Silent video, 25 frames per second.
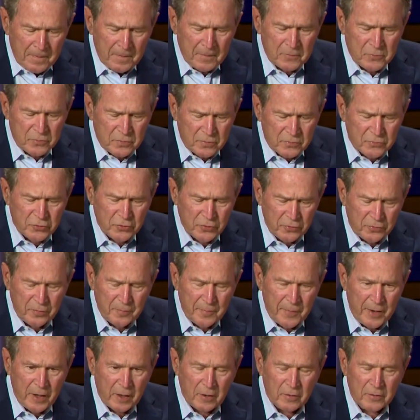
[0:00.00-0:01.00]
the truth of
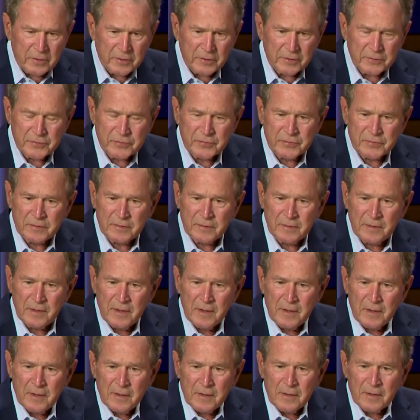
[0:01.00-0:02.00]
the matter is,
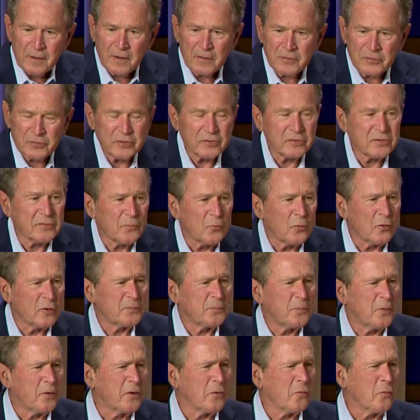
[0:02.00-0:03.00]
our system
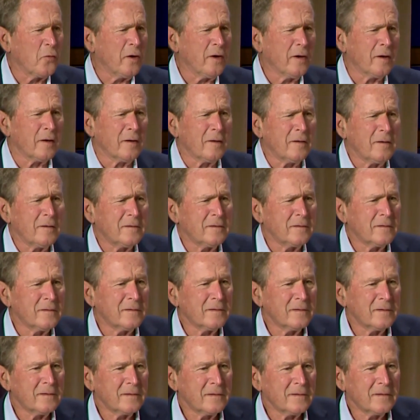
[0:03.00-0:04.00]
works pretty well.
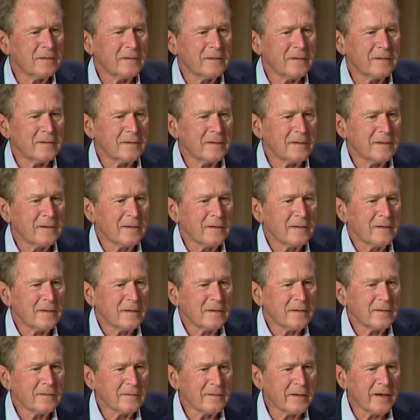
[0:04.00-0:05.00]

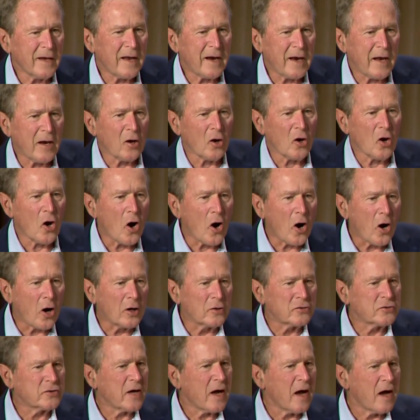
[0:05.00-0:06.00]
We got a
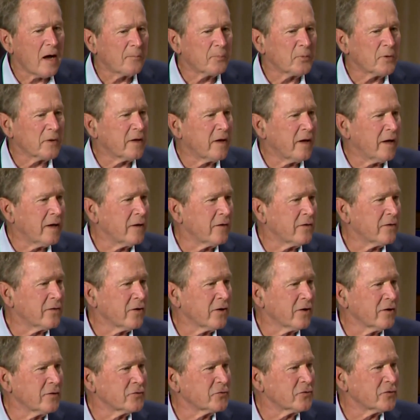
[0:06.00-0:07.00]
large,
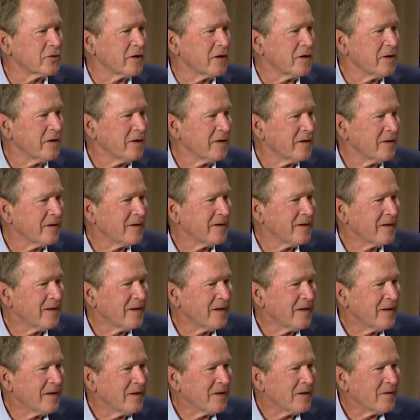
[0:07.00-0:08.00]
complicated country
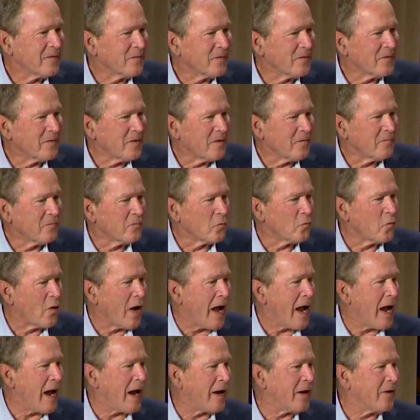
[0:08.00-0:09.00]
with a
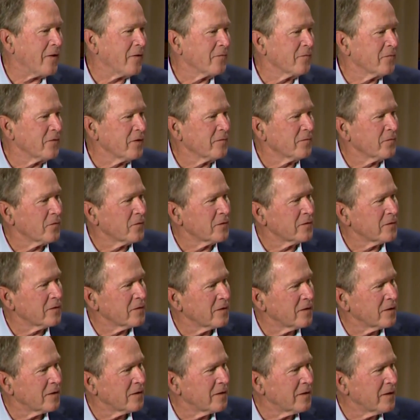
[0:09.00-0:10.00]
variety of different
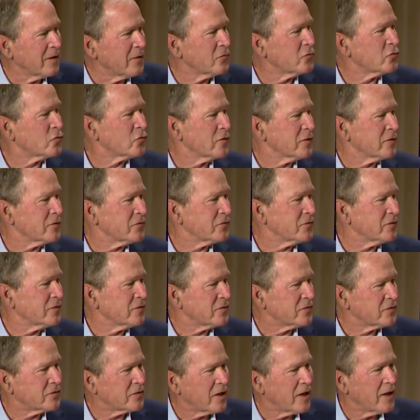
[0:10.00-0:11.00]
uh, interests
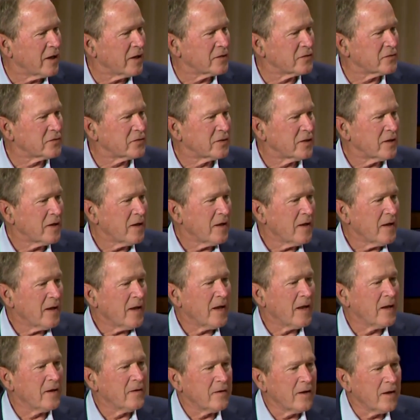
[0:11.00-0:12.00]
and states,
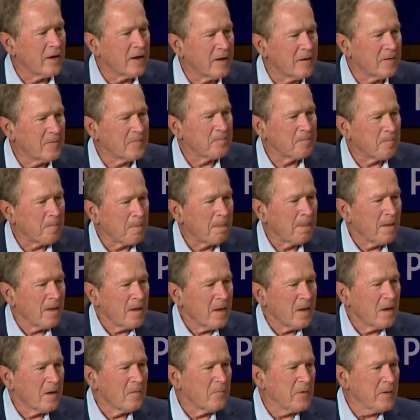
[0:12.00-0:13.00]
and yet
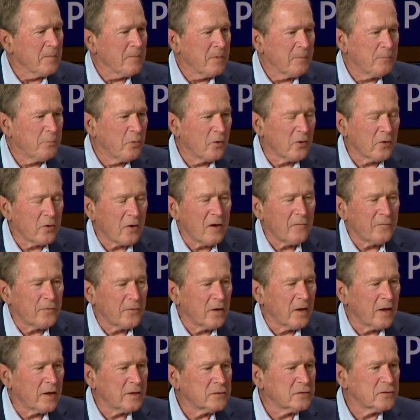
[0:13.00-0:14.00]
uh, we've been pulling off
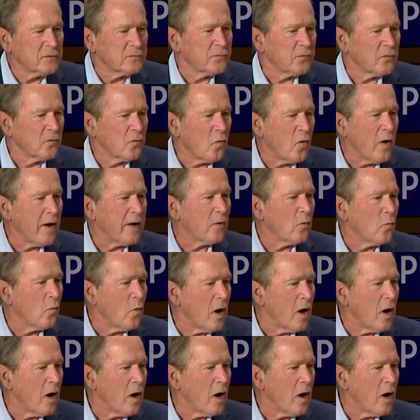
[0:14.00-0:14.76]
elections for quite a